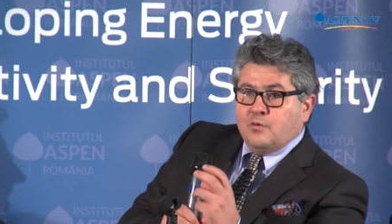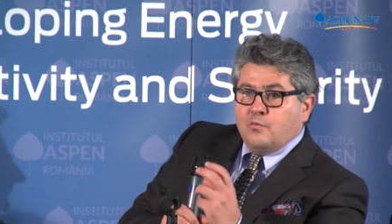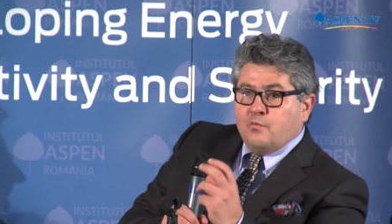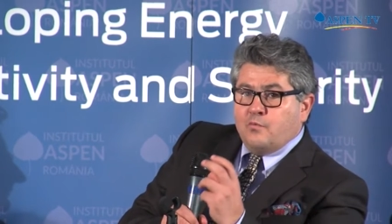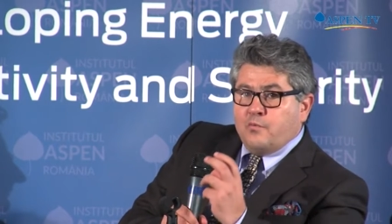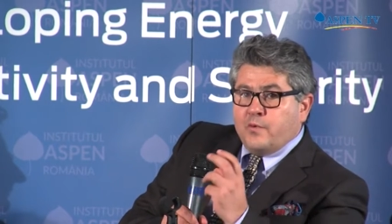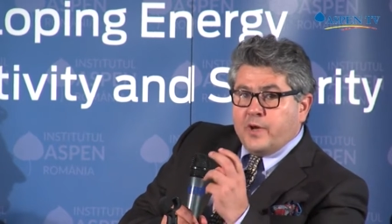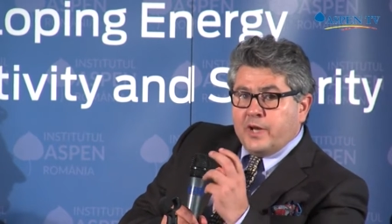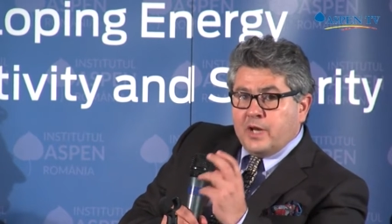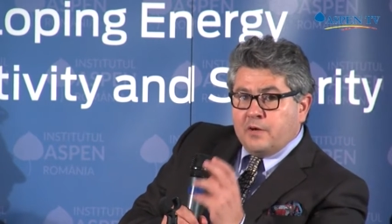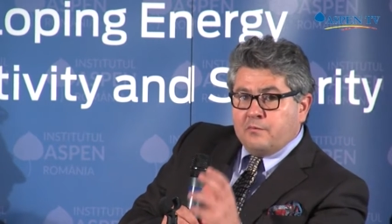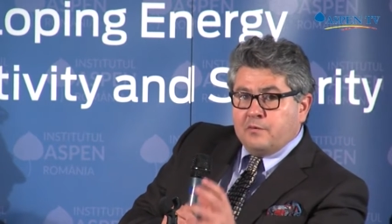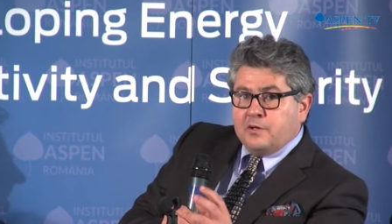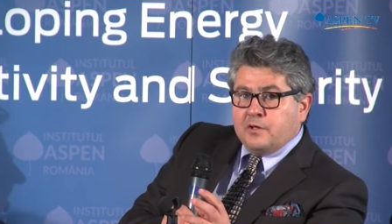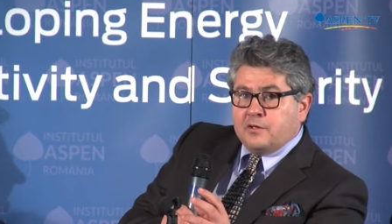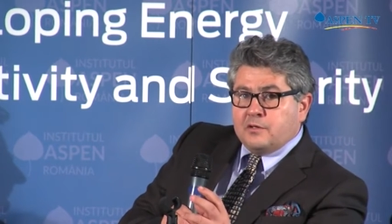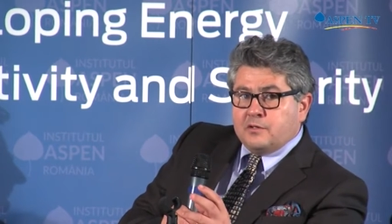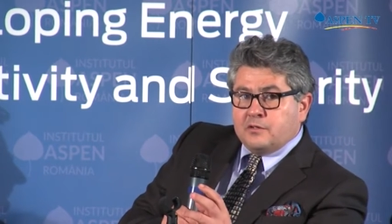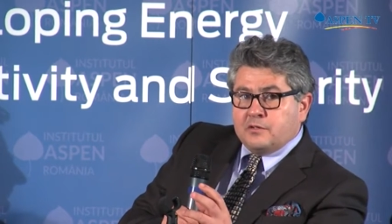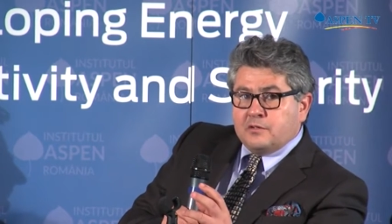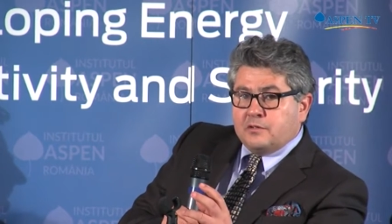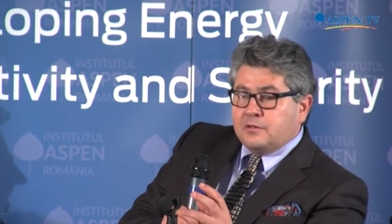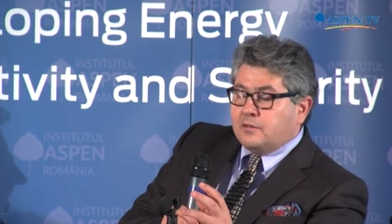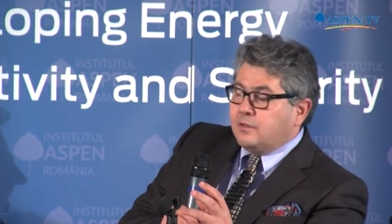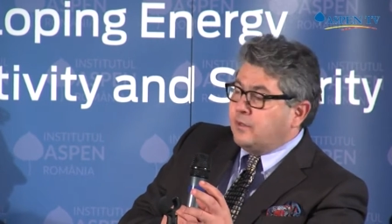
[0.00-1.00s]

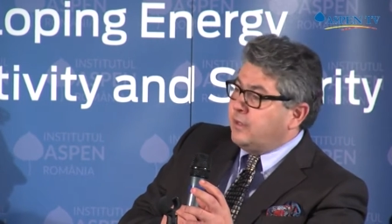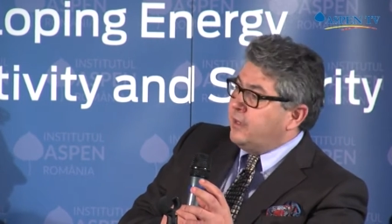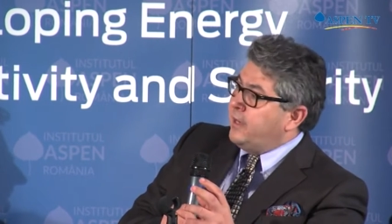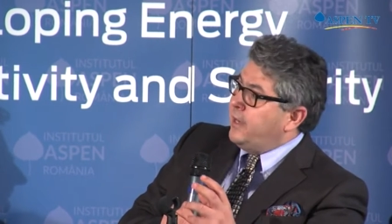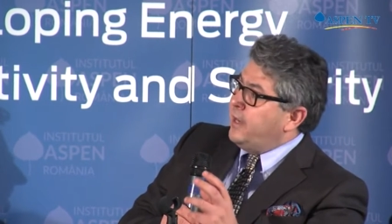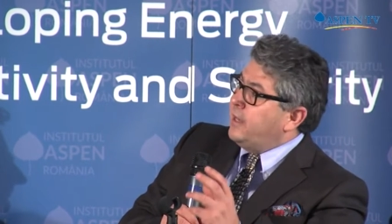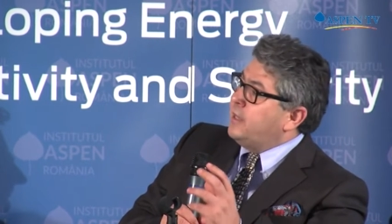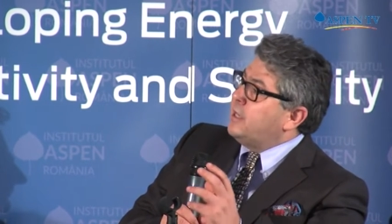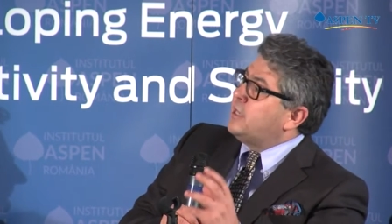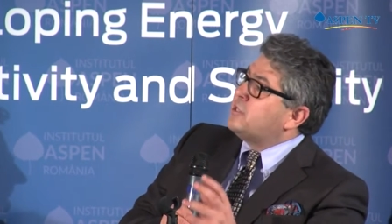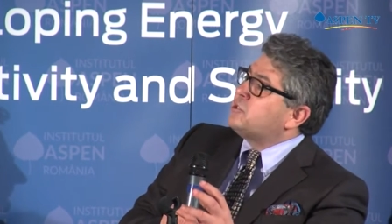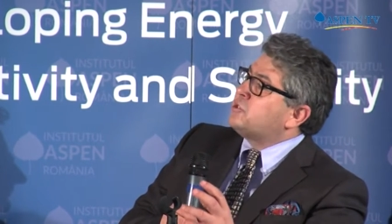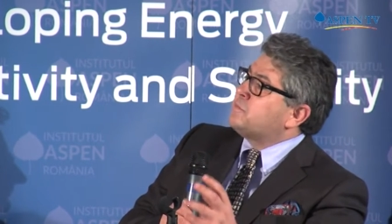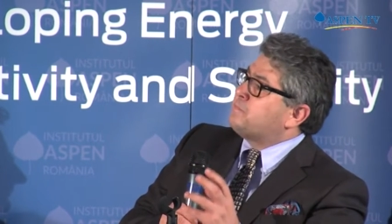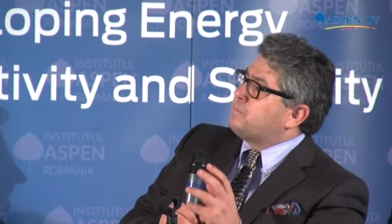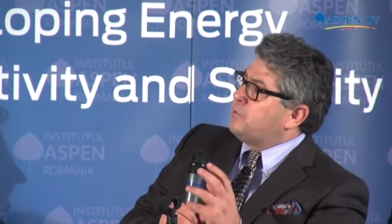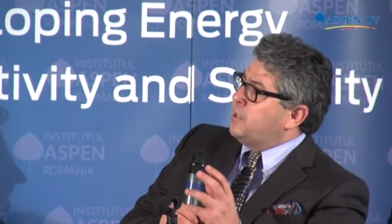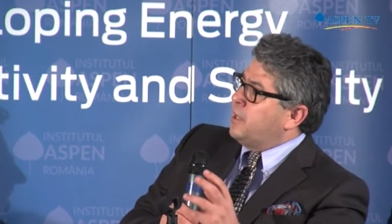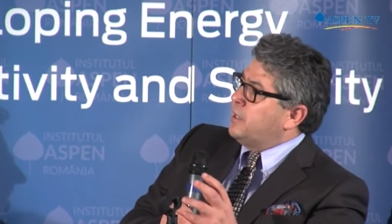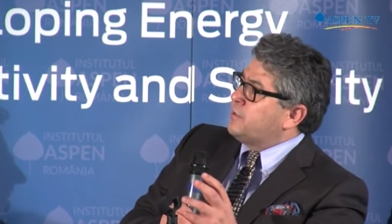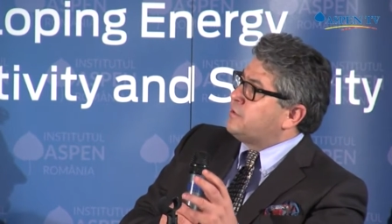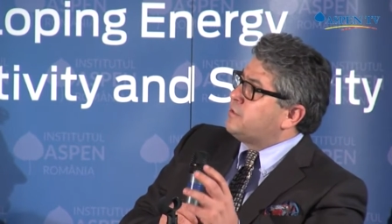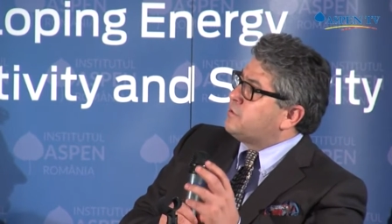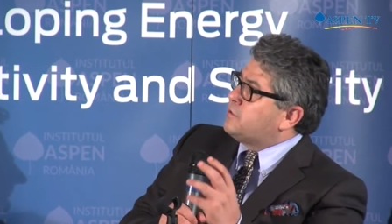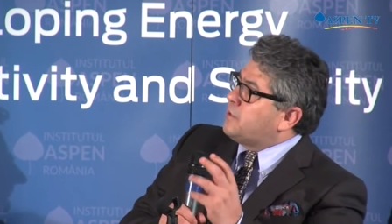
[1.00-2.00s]
whenever energy
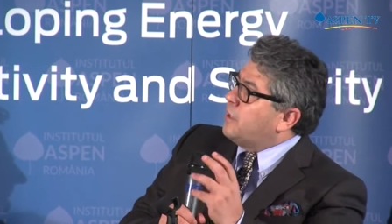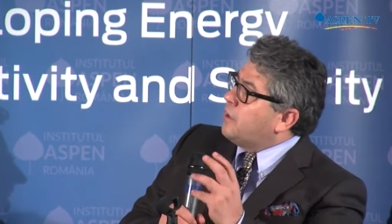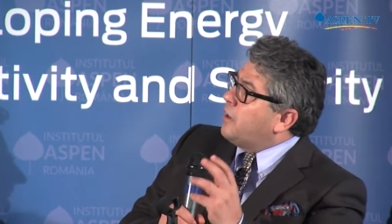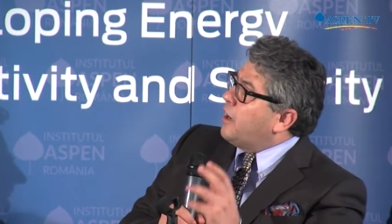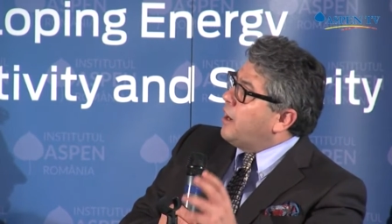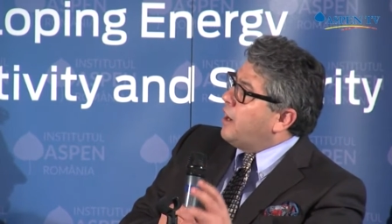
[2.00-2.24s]
prices are